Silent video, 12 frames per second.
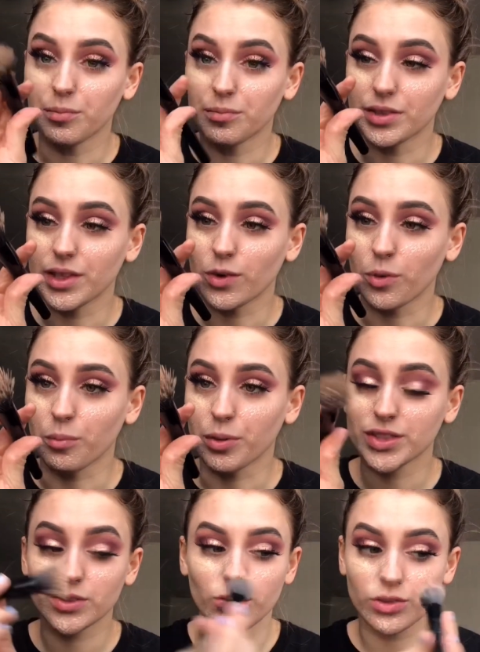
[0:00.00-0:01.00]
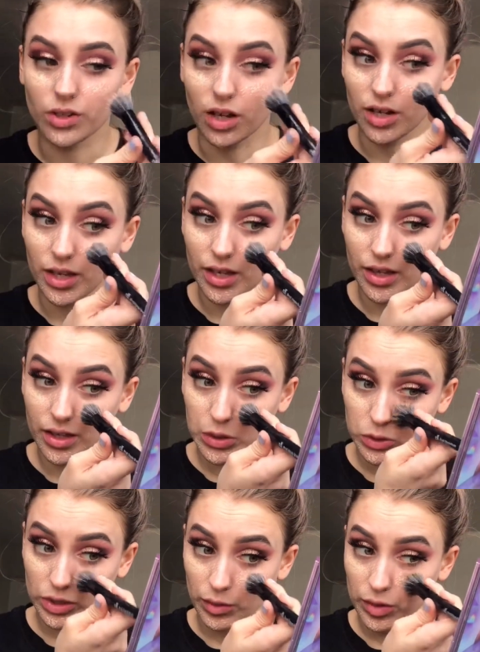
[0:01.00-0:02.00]
little bristles on it, so
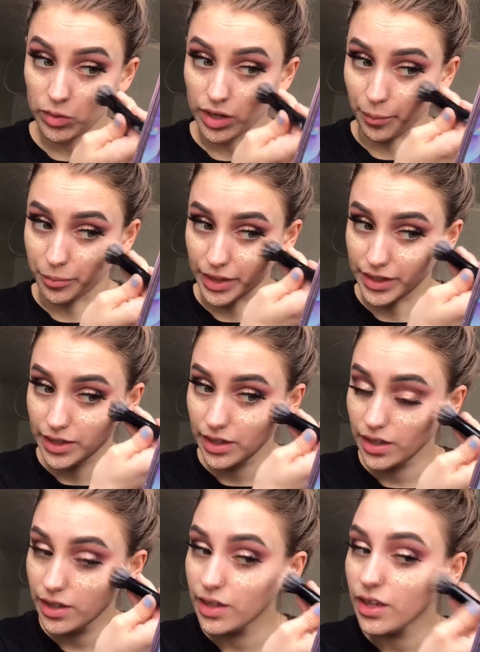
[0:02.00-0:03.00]
that way when I'm blending it,